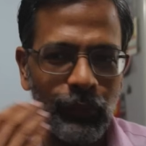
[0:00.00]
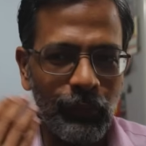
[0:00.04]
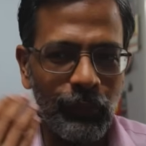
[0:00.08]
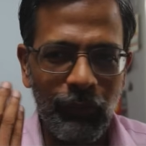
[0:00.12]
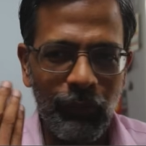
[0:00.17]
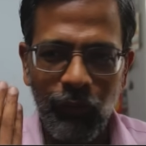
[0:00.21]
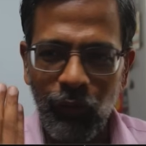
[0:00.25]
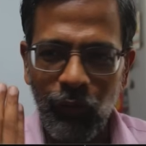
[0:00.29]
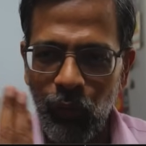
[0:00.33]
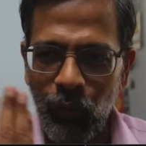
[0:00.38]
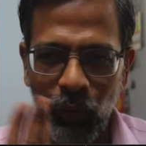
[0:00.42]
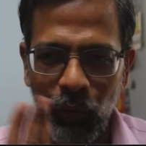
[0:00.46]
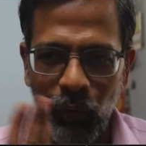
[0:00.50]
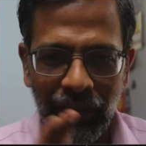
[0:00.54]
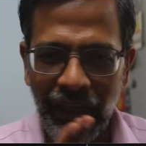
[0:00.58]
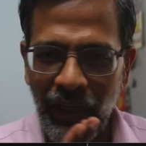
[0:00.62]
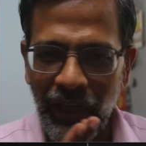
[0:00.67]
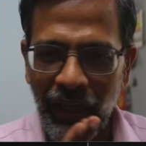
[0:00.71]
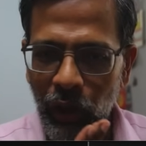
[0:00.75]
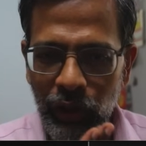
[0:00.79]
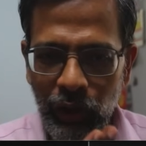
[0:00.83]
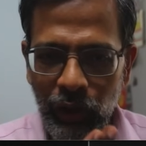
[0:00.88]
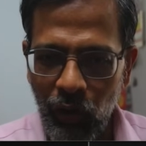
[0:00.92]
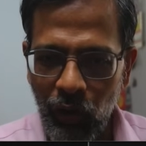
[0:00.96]

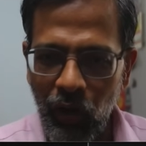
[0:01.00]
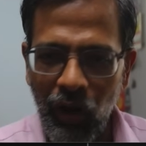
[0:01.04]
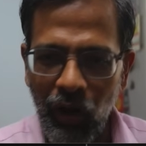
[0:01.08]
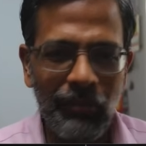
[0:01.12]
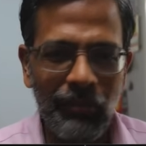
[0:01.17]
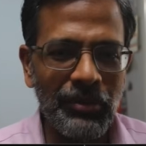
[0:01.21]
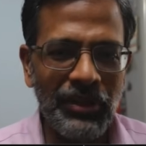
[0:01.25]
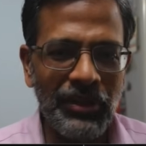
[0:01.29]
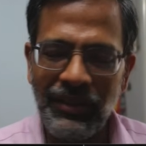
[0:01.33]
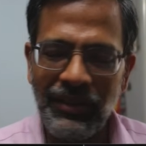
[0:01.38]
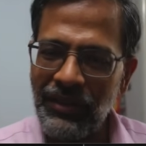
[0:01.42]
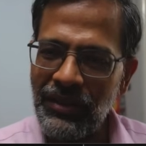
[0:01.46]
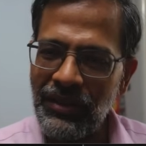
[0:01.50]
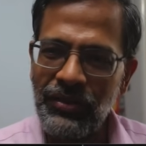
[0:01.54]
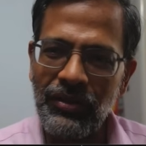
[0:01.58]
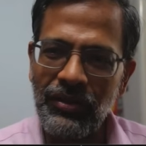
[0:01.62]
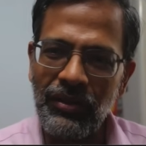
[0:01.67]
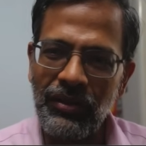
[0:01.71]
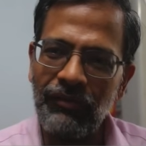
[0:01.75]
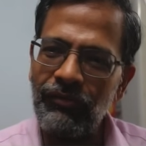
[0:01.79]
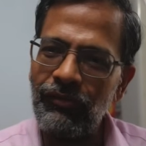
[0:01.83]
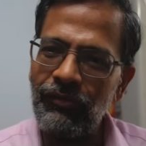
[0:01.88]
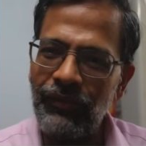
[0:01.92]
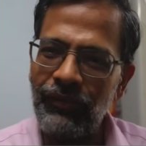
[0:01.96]
working on your hobbies
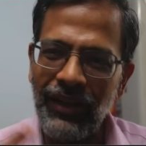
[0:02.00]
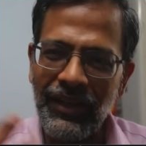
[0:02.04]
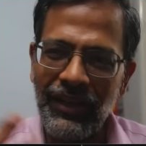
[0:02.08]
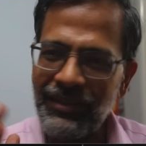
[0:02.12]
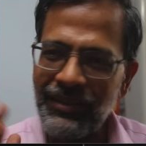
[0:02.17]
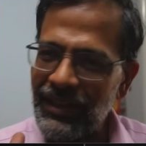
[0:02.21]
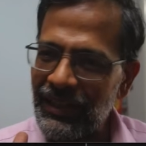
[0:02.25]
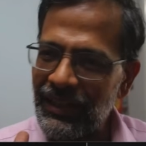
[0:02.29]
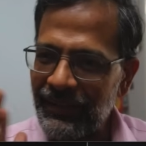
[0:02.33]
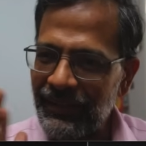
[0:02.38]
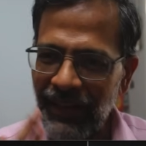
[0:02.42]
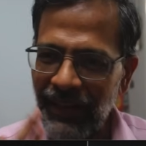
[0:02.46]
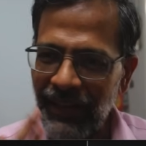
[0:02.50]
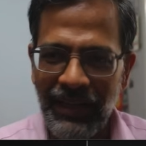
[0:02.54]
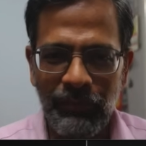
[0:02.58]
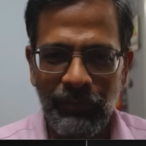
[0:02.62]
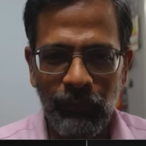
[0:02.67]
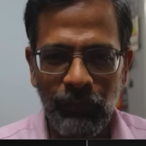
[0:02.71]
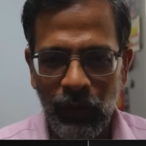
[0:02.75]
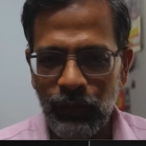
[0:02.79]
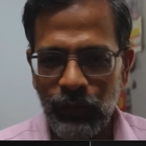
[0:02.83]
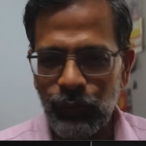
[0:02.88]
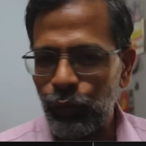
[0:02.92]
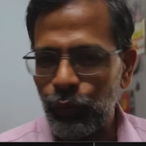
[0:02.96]
instead of wasting
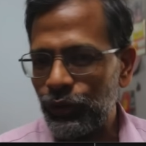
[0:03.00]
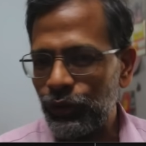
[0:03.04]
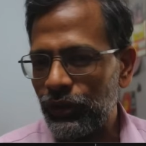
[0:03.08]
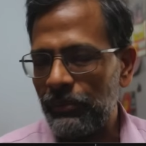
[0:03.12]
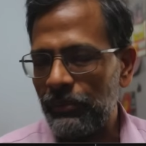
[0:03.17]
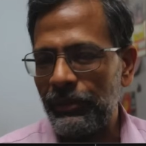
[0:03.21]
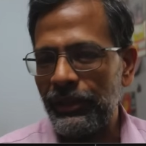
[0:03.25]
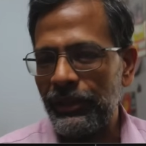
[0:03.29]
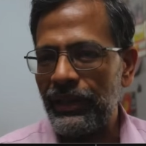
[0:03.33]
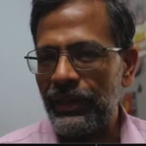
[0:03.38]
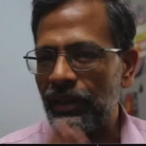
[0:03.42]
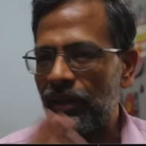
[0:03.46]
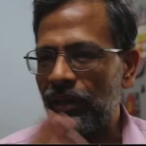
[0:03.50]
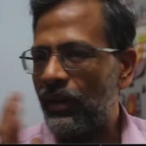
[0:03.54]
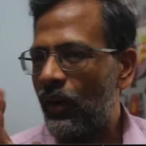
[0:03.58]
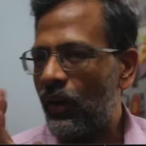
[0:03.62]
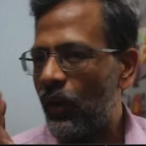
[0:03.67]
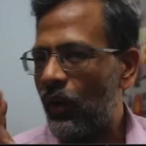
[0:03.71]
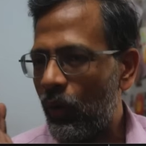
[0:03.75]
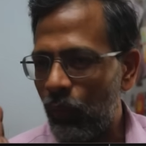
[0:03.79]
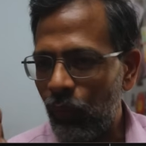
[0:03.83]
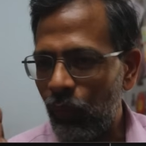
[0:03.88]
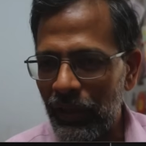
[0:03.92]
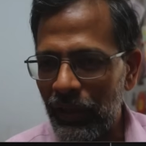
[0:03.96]
time on social media
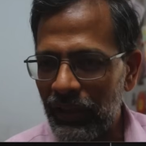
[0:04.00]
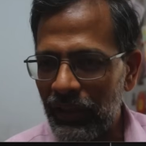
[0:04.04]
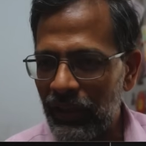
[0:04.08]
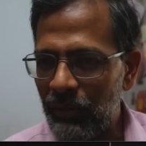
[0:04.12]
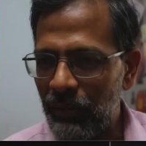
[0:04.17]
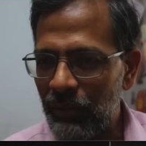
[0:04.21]
or worrying